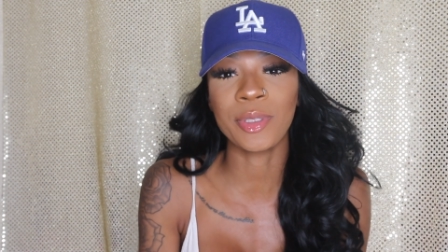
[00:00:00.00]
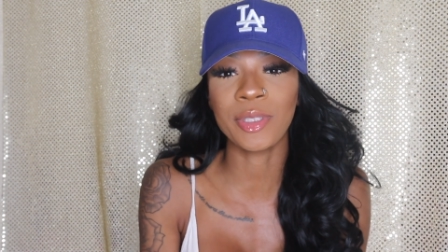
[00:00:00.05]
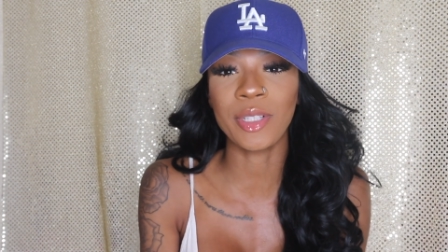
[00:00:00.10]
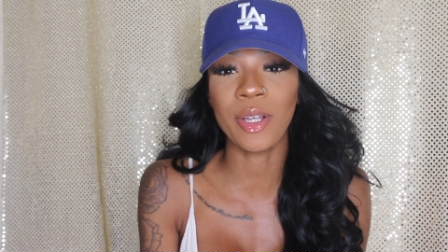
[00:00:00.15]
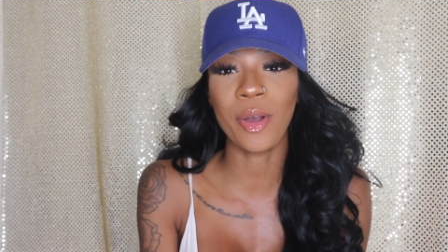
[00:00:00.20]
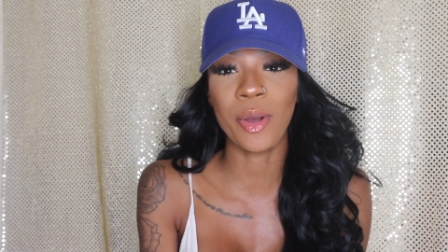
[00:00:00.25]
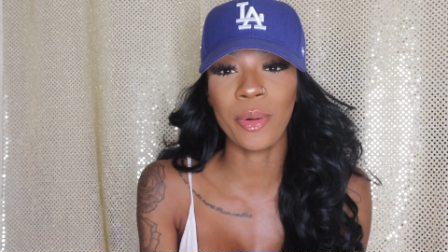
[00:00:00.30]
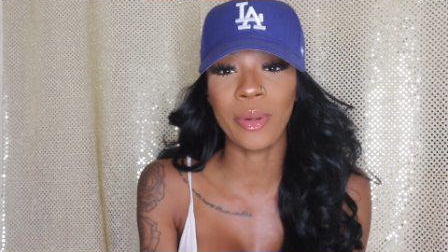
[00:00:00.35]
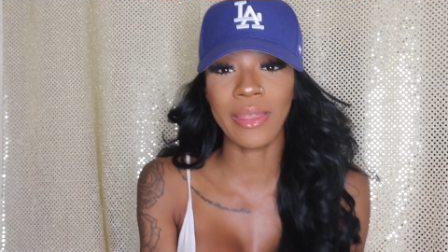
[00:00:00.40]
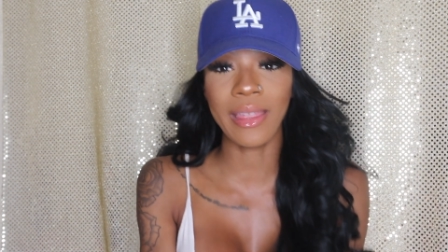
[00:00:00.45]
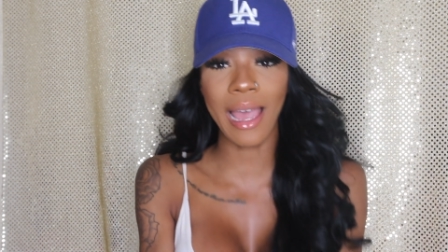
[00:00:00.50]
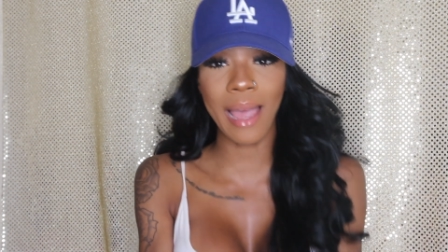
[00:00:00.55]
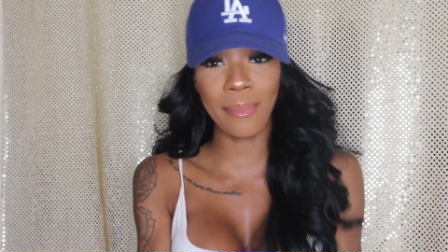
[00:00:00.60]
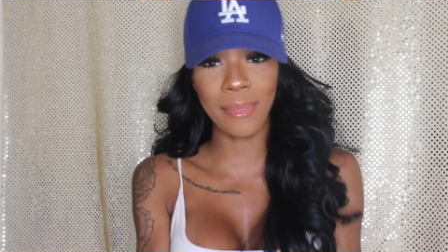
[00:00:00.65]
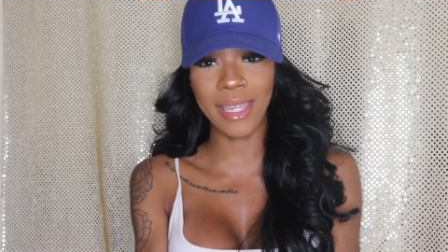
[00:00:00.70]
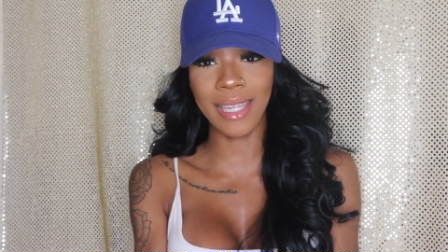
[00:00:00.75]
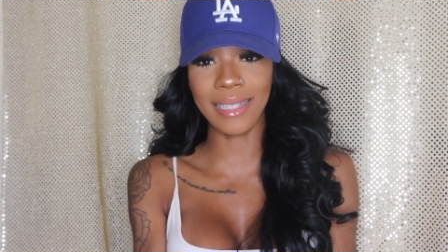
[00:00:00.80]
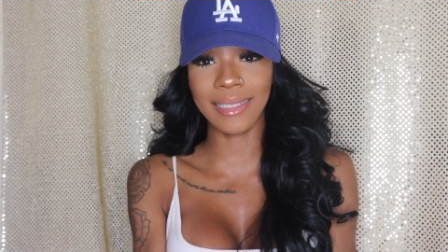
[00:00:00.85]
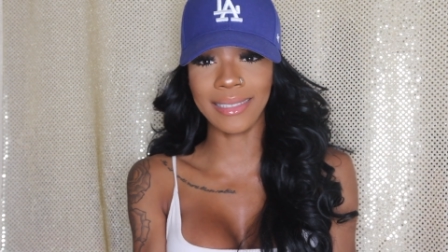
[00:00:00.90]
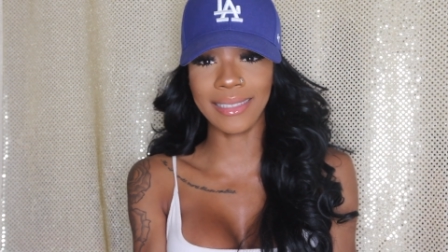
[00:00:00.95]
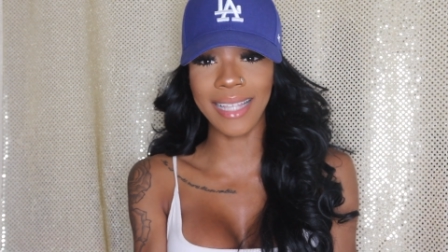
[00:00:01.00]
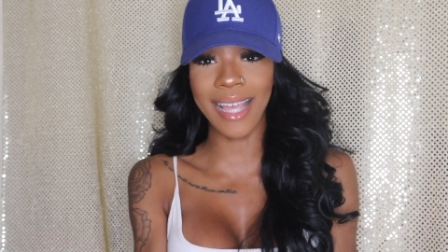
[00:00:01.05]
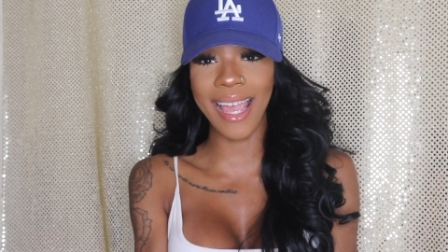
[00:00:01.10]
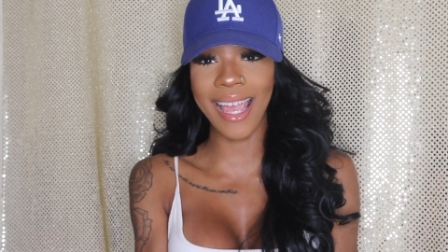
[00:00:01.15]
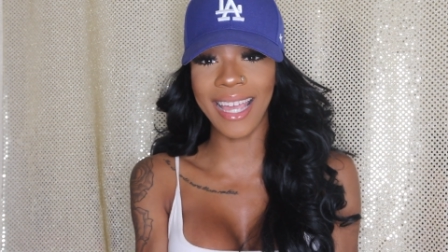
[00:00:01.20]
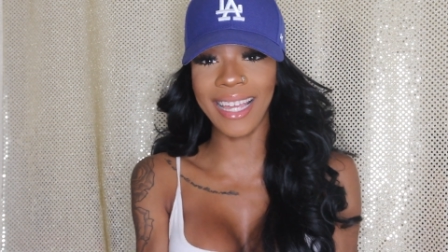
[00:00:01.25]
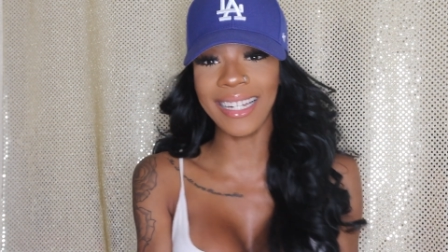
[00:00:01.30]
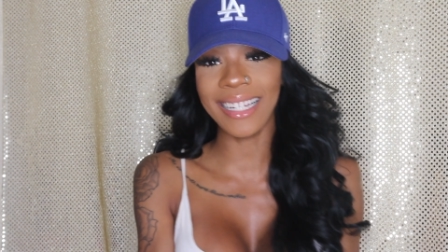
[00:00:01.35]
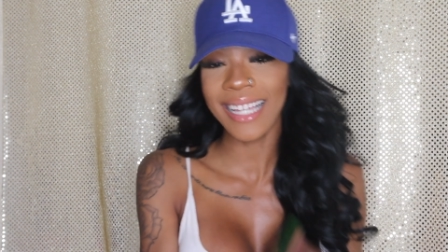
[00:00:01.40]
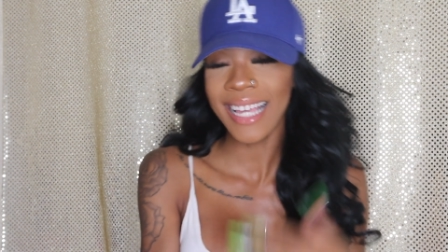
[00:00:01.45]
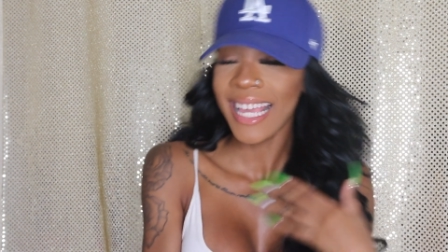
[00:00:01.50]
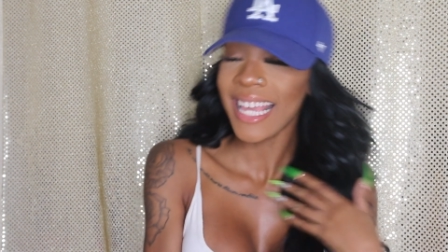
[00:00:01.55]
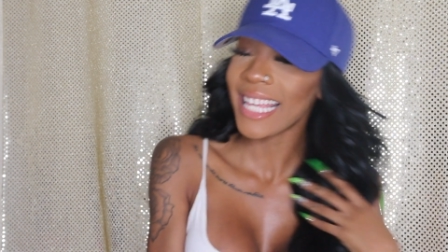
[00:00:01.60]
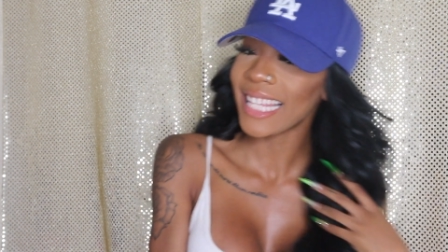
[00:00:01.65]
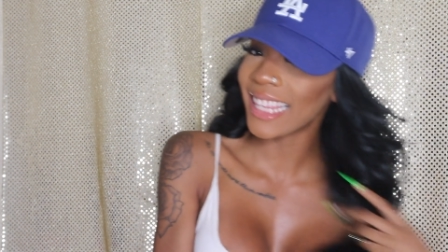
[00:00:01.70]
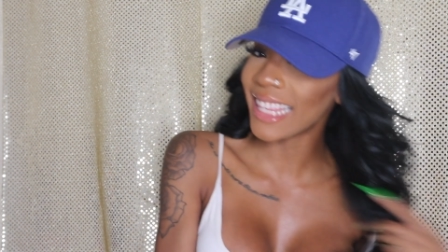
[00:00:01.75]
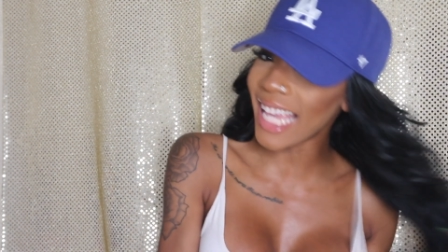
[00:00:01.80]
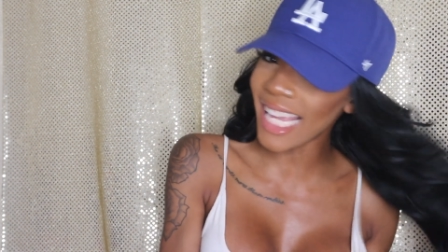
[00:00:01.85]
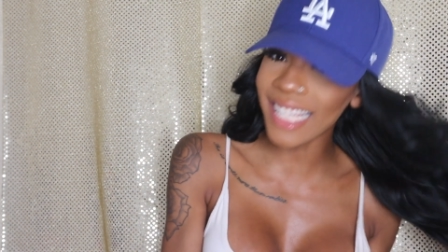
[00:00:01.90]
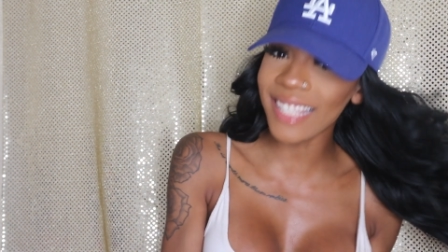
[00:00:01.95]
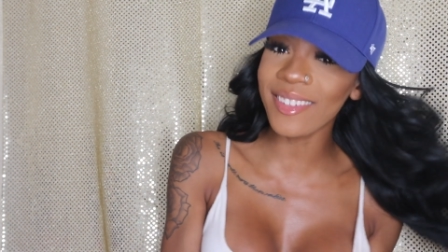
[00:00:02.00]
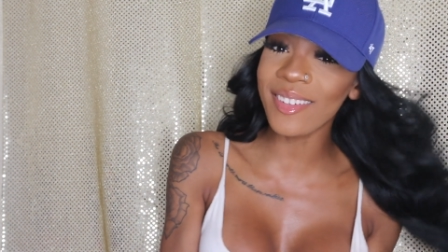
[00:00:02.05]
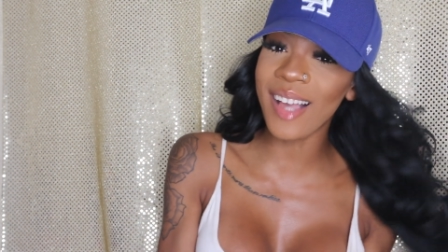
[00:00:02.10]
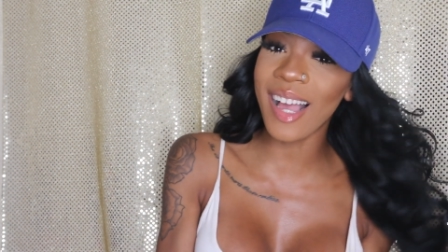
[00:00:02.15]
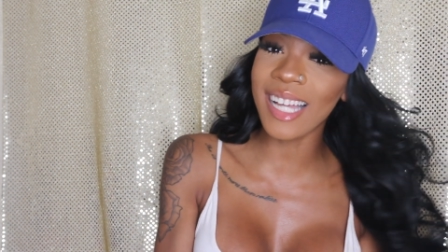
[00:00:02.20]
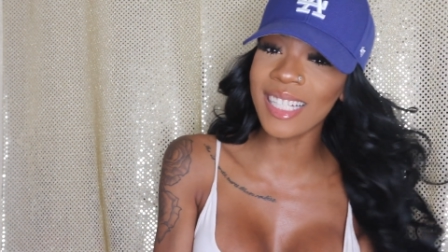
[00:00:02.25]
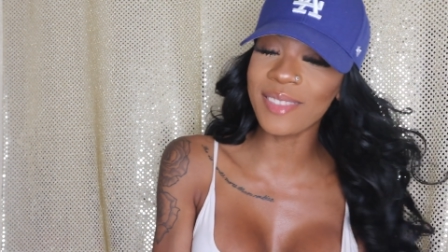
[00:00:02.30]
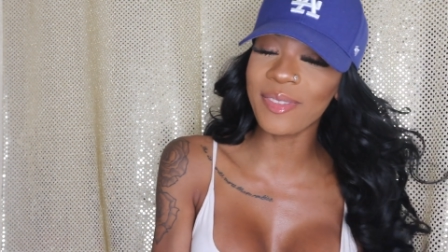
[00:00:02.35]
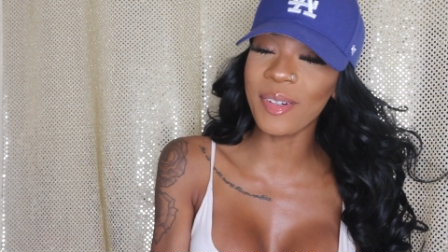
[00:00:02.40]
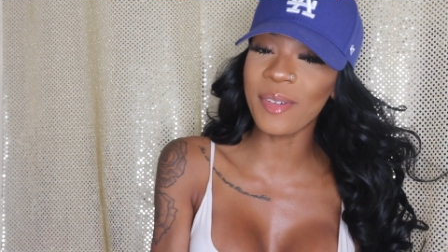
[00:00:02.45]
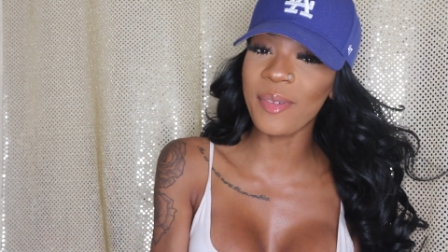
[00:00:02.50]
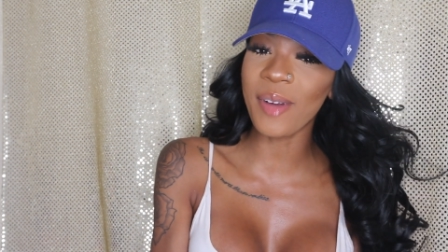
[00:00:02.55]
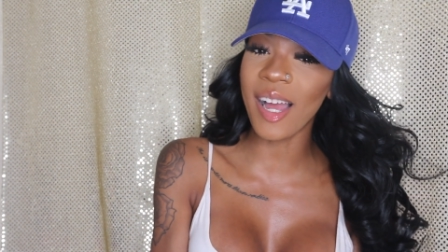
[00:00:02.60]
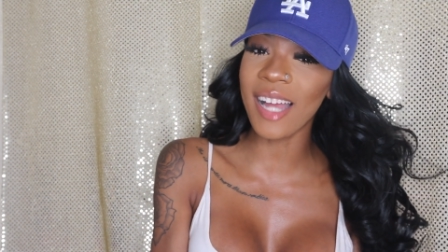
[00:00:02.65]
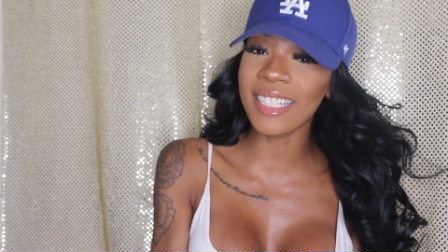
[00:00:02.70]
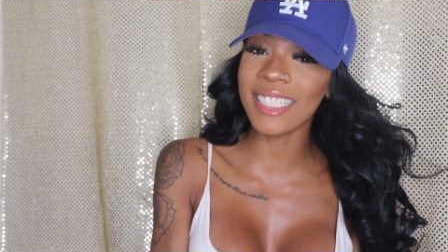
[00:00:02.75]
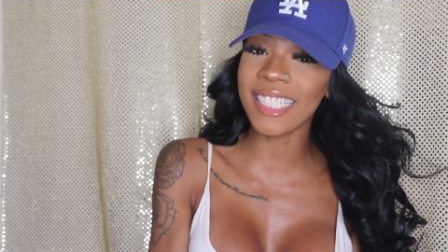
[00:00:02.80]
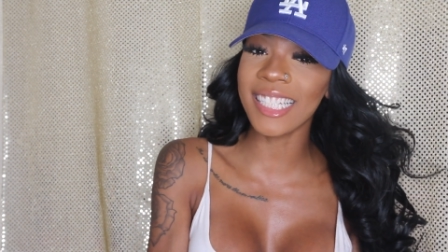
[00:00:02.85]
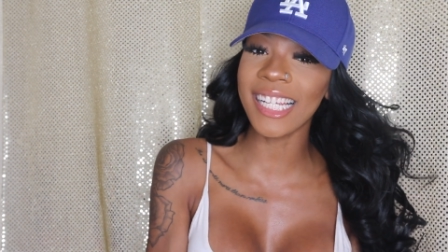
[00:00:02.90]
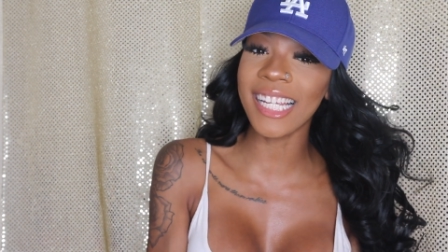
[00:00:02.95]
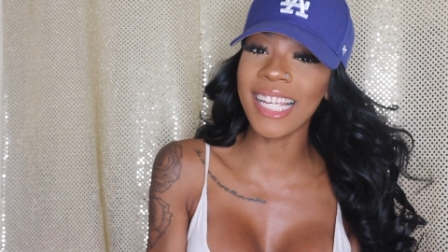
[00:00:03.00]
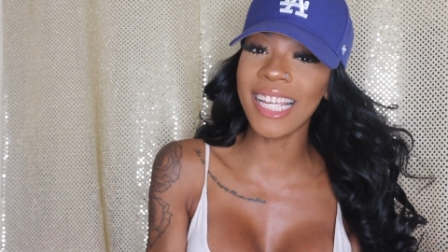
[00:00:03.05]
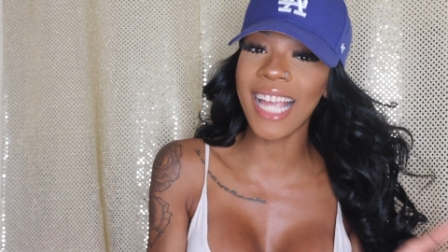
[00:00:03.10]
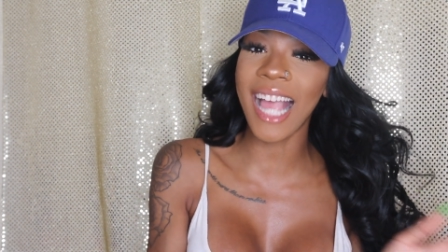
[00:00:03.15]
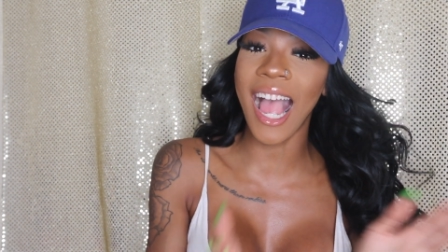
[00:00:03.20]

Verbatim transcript: So with that being said, thank you guys for watching.